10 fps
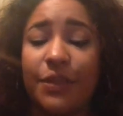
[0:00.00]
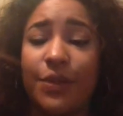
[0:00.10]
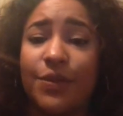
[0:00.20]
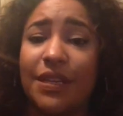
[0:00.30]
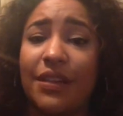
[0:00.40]
I've been
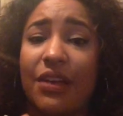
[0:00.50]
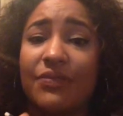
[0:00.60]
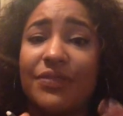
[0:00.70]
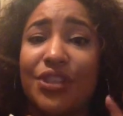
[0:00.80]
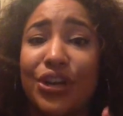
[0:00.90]
using a lot
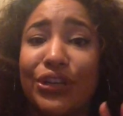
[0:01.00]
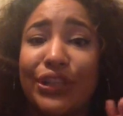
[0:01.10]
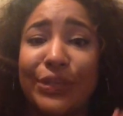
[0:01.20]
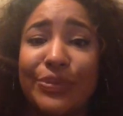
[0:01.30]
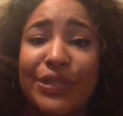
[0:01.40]
of dark
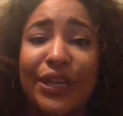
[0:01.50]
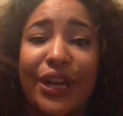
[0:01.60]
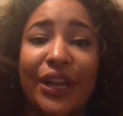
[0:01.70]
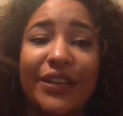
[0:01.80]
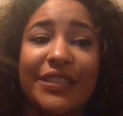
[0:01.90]
lipstick
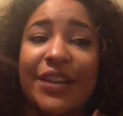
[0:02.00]
colors.